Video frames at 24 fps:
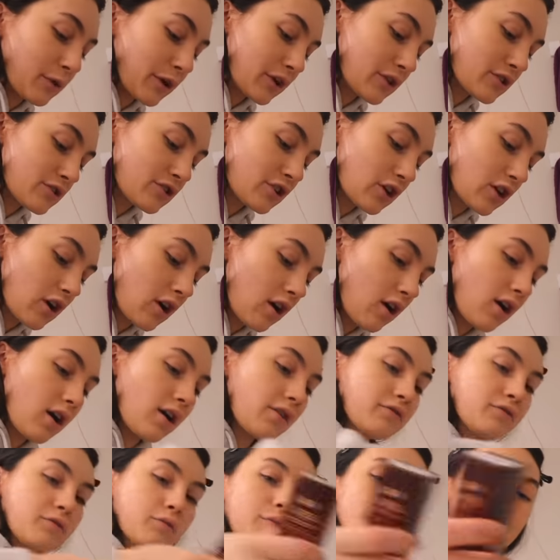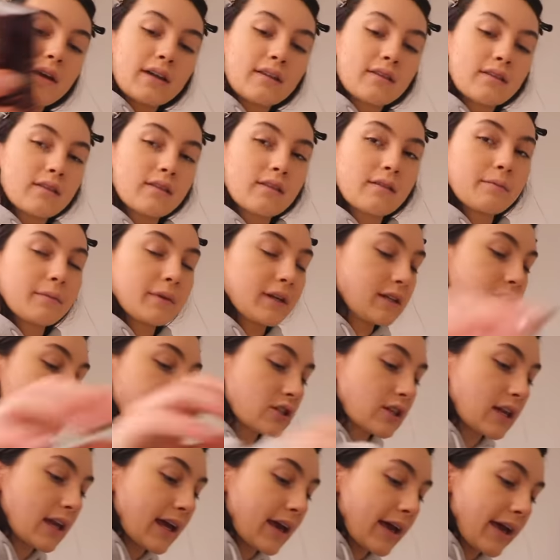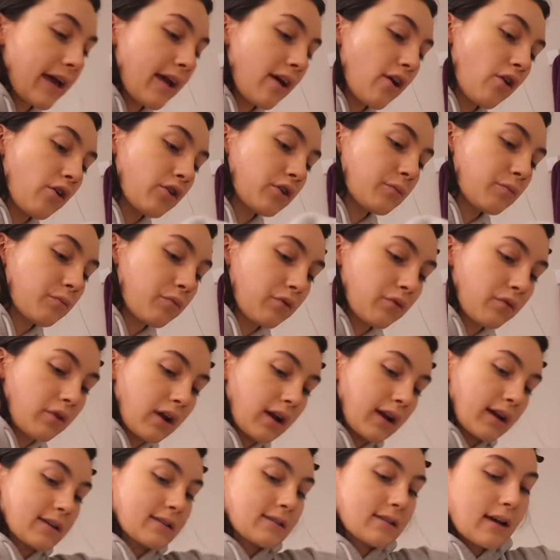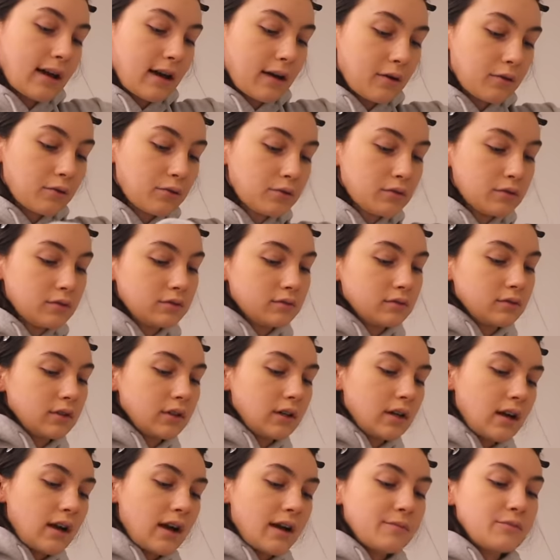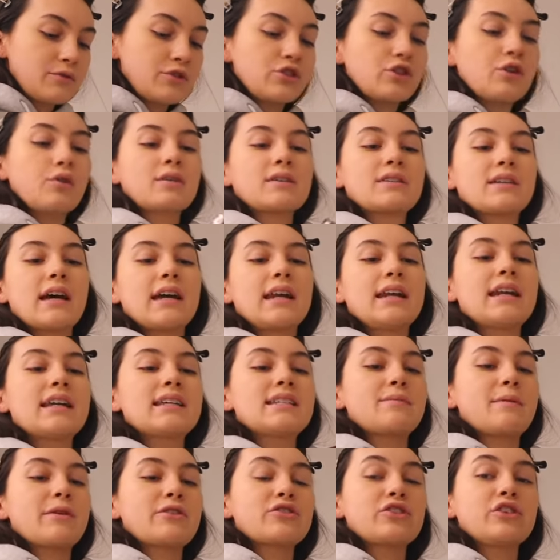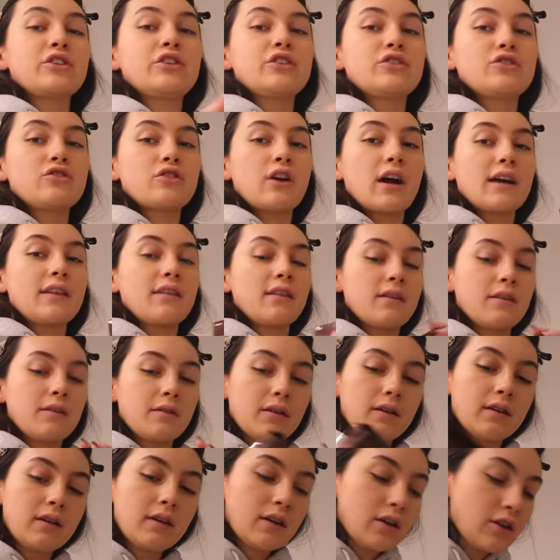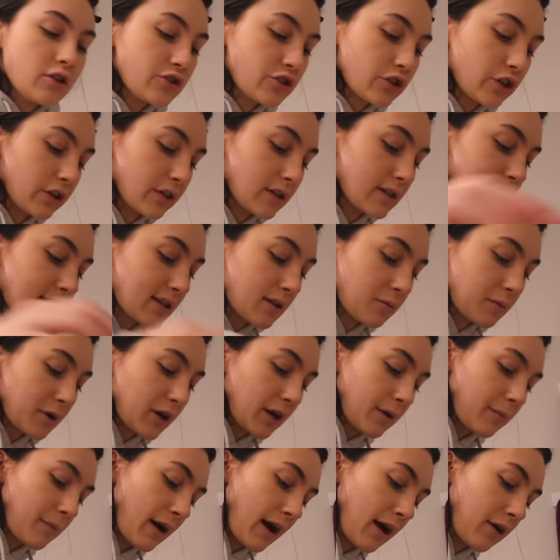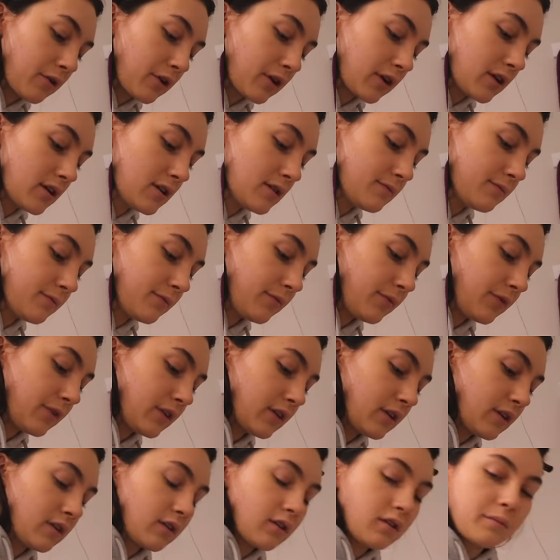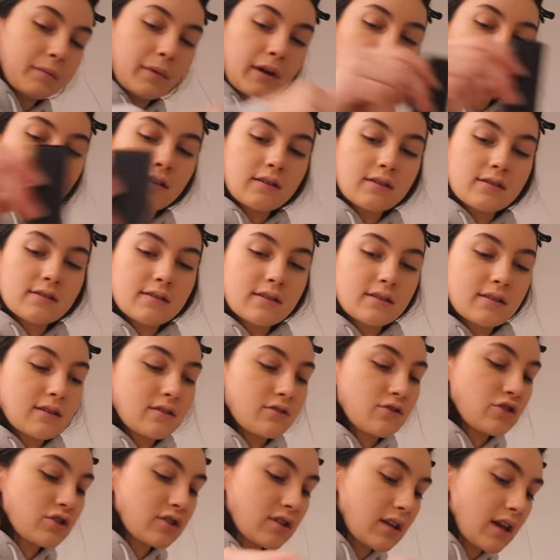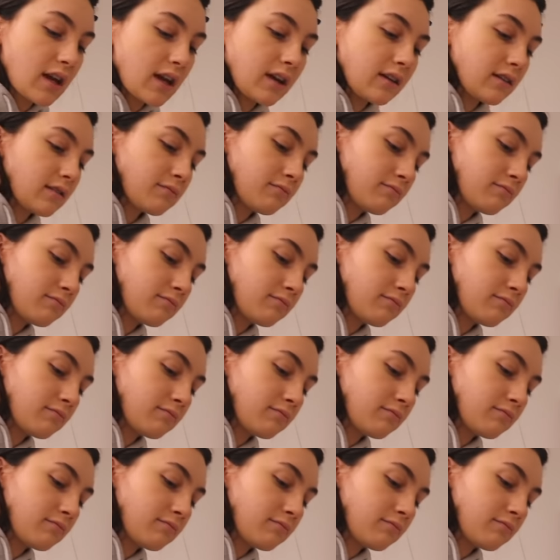we're gonna start off with, let's just get some products out. I'm so excited, especially to try the Tilbury powder. Oh my goodness, this is just like